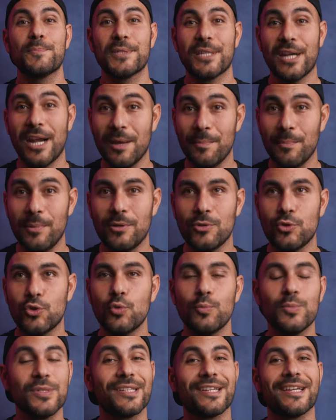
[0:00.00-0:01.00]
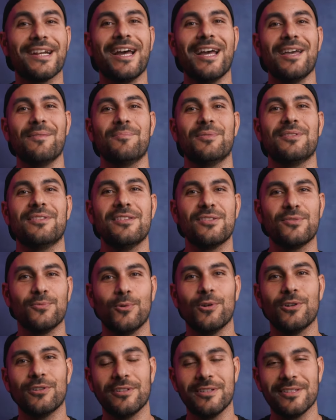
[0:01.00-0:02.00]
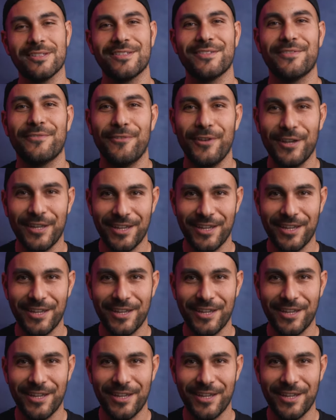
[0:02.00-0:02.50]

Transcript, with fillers: subscribe. Subscribe, this word is